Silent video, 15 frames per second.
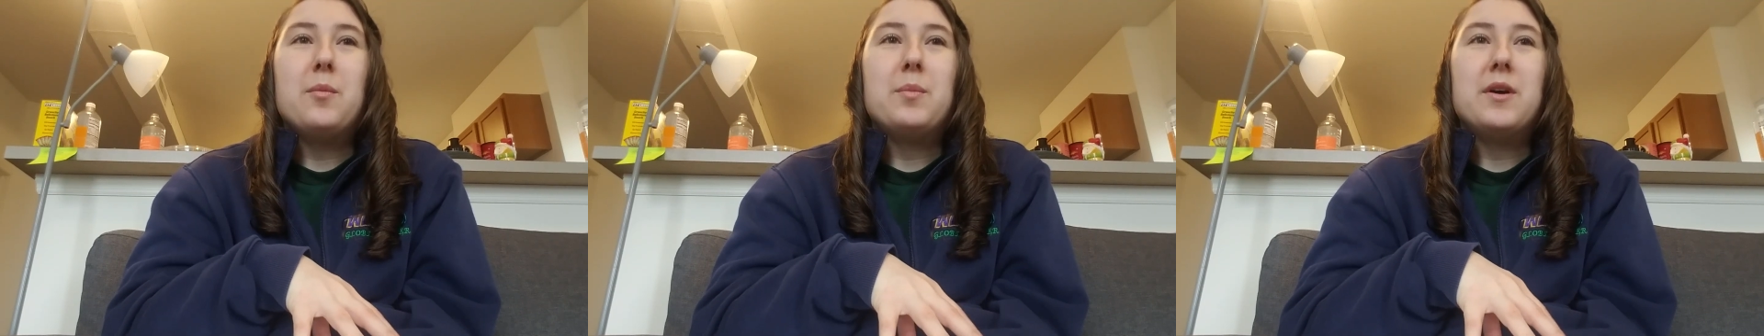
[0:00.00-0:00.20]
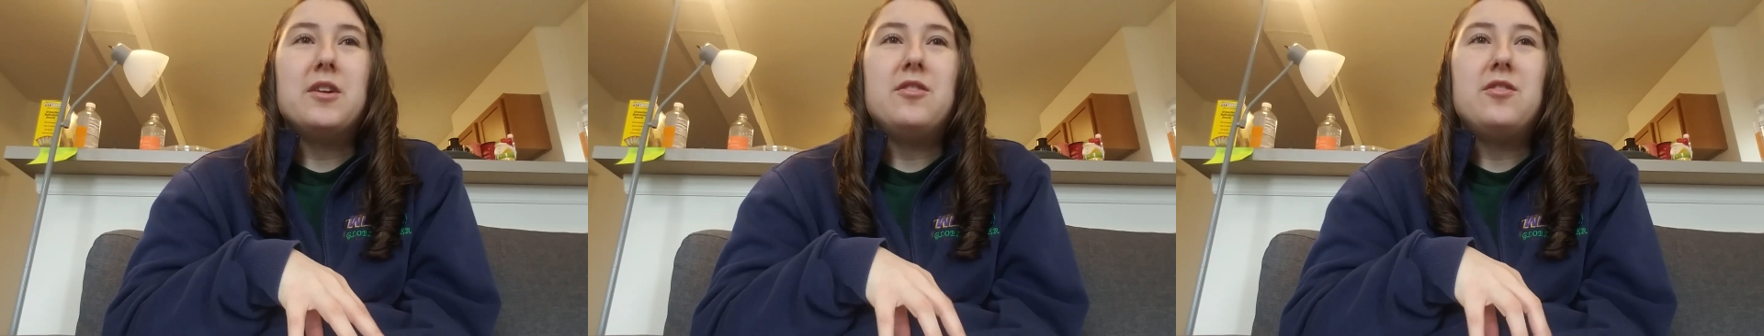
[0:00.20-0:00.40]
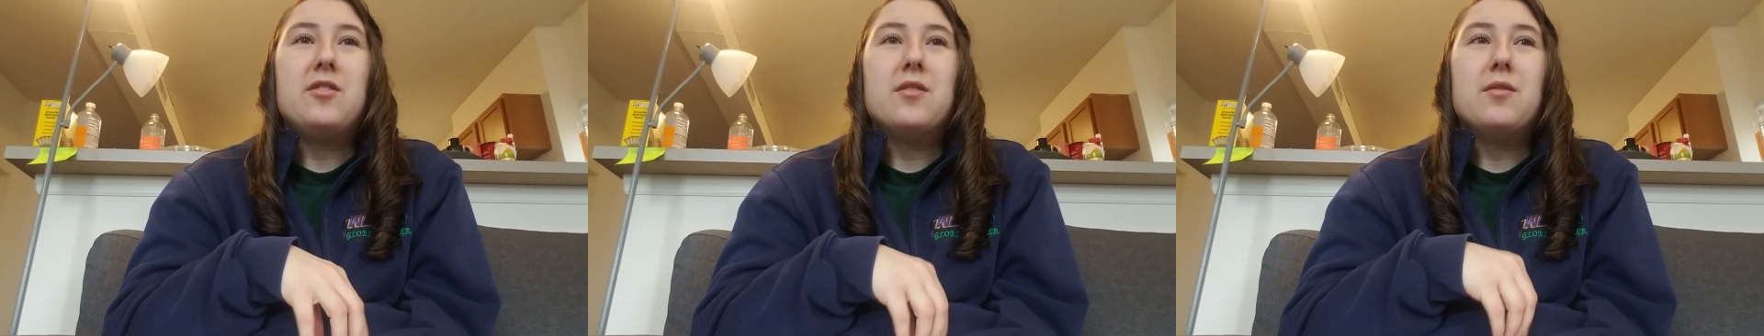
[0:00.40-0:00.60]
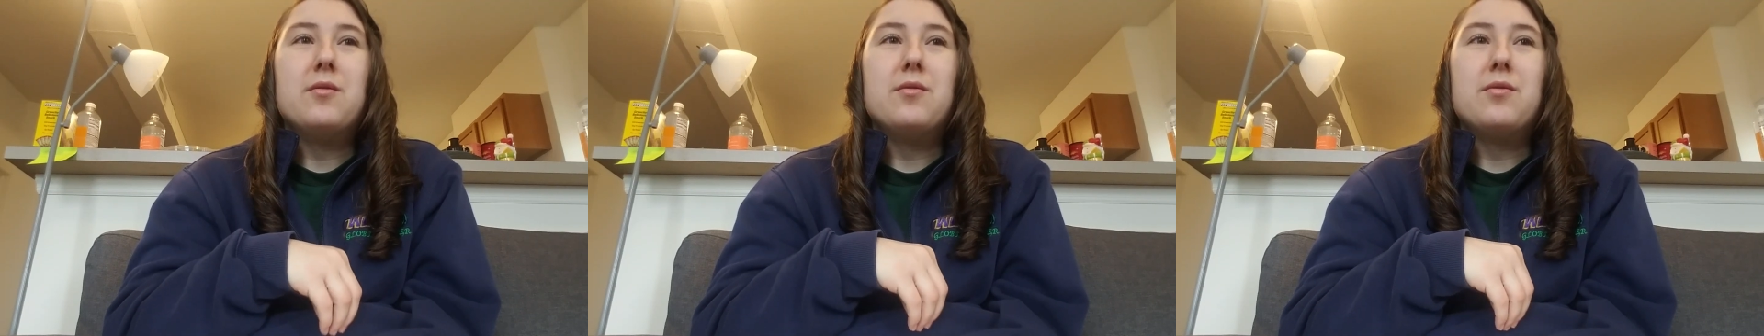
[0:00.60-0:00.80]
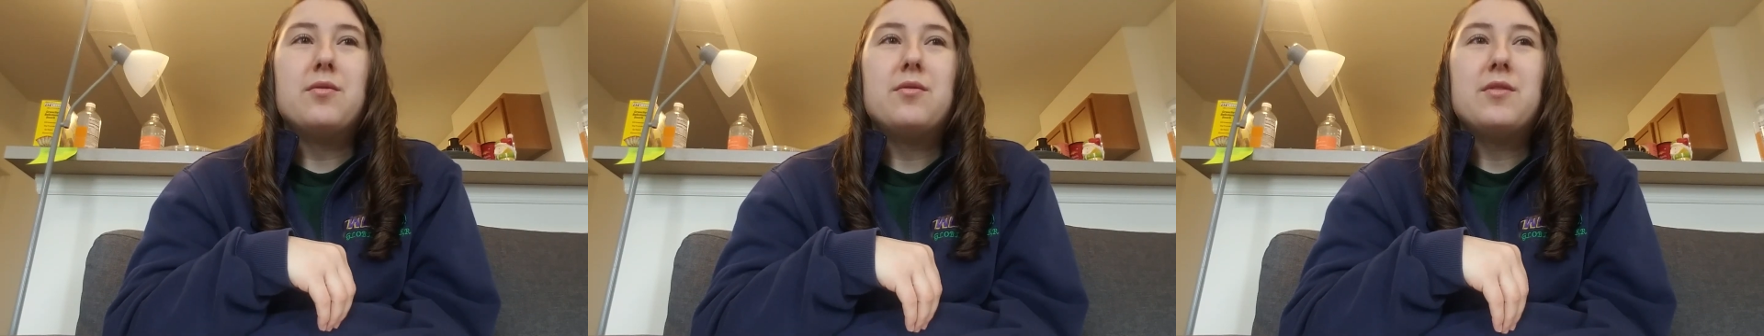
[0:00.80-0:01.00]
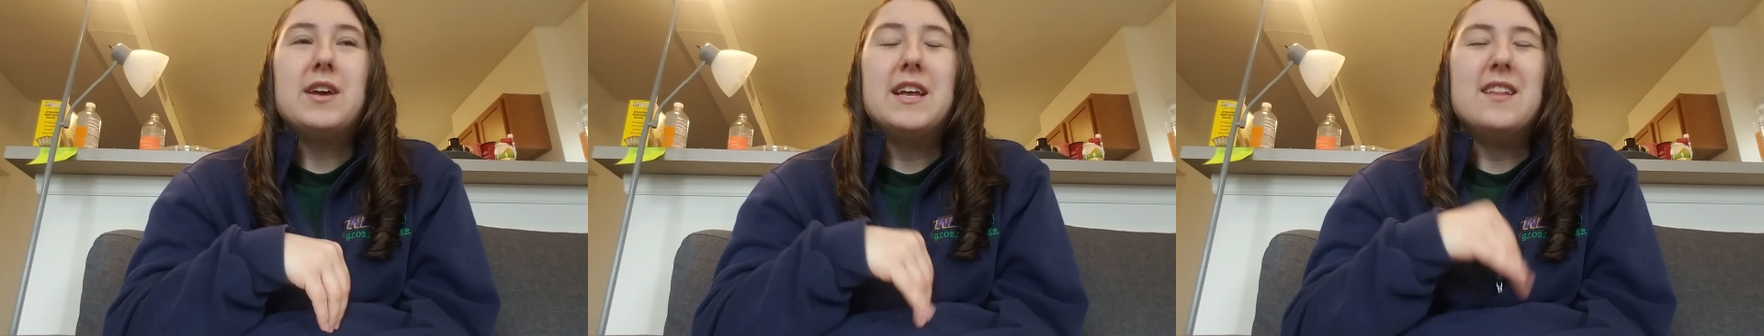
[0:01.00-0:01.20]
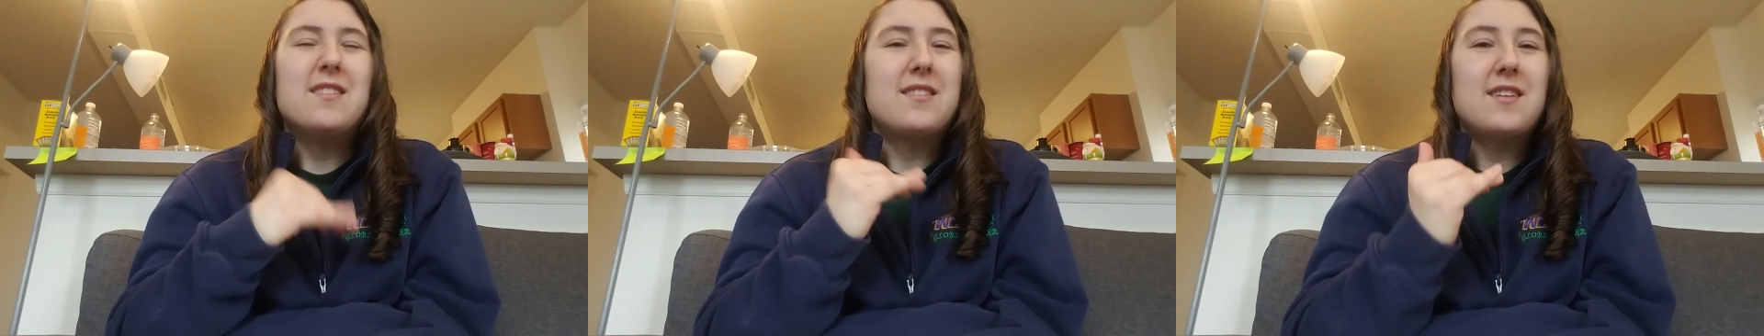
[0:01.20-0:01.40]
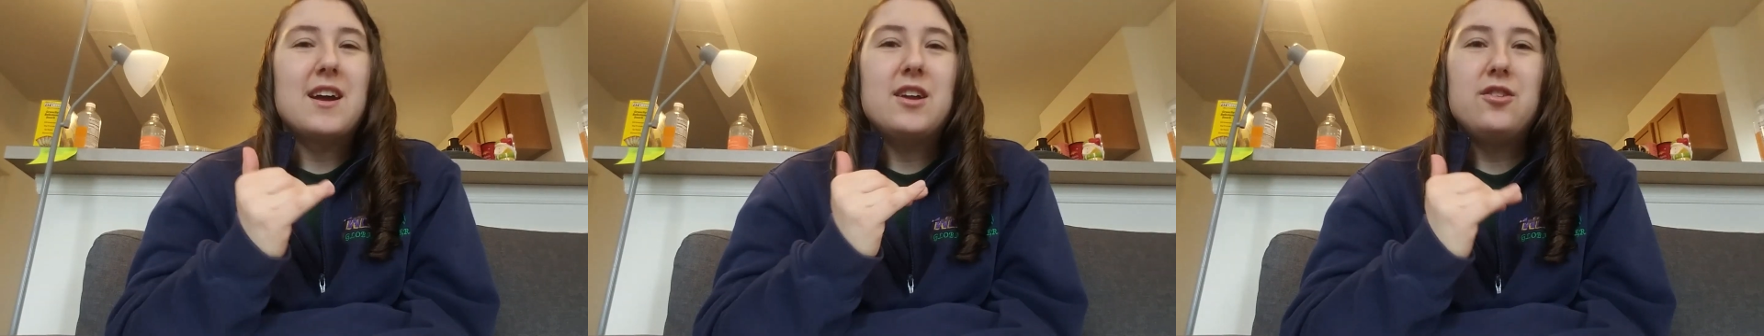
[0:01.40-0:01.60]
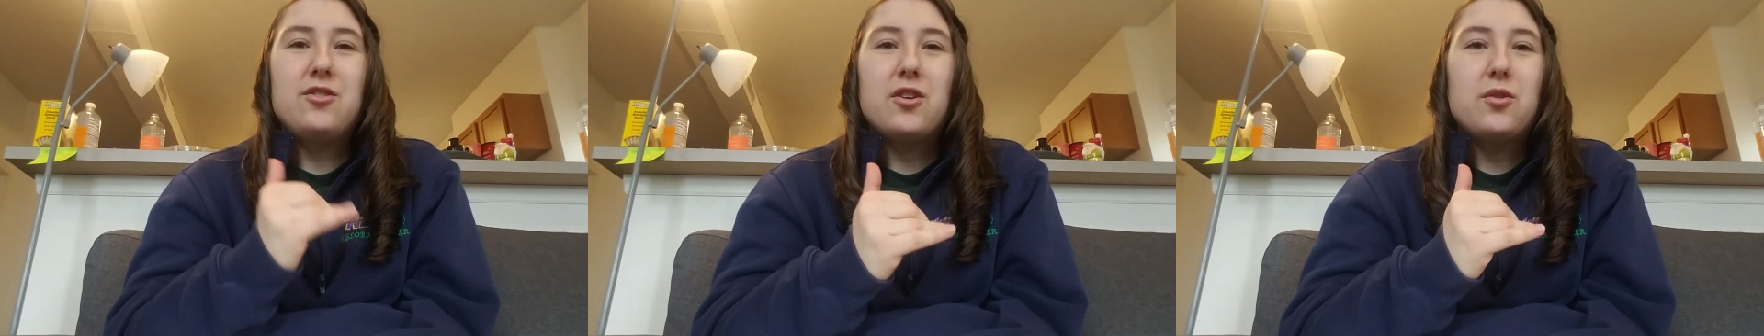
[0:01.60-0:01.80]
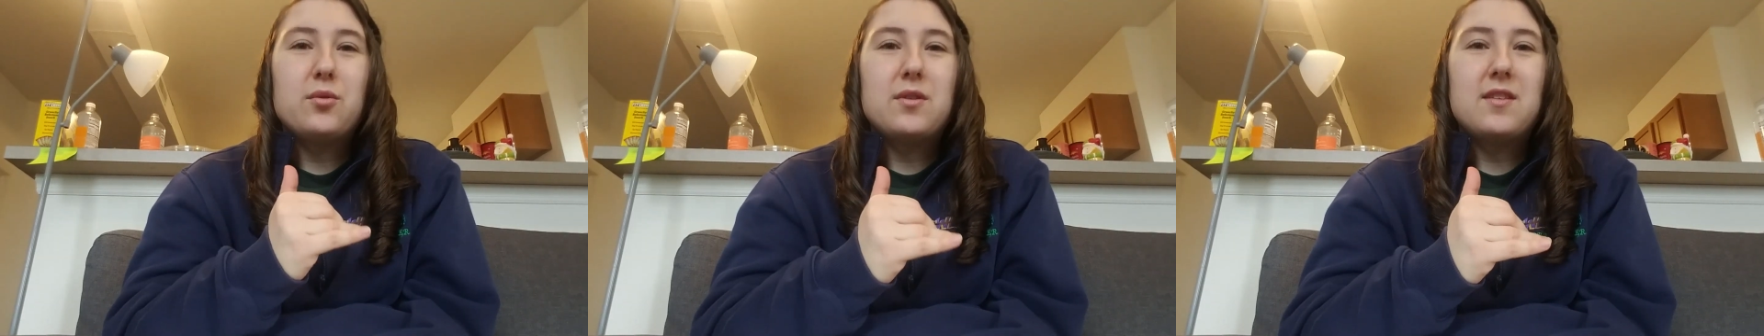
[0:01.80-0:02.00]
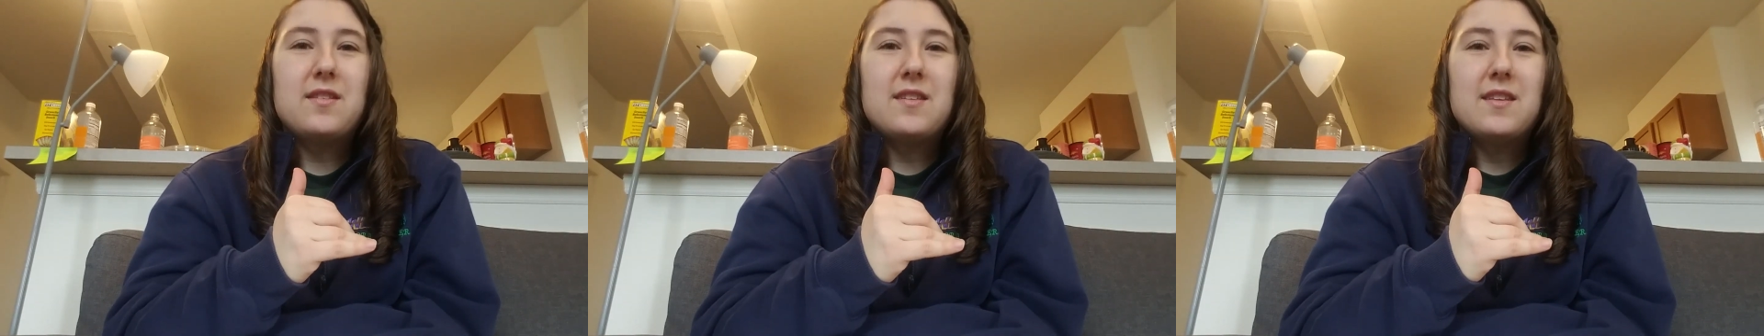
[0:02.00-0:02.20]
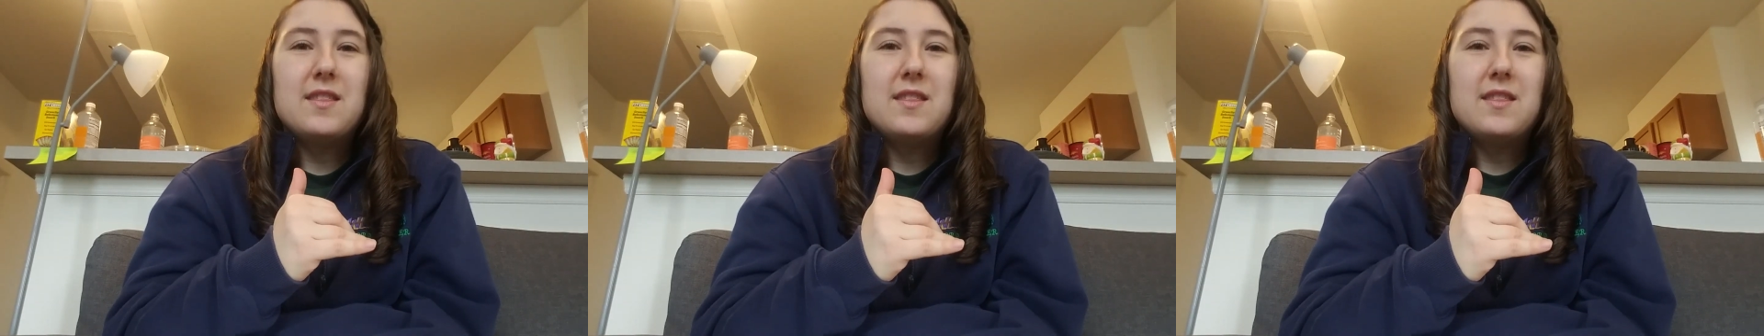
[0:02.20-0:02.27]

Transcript: a bunch of inside jokes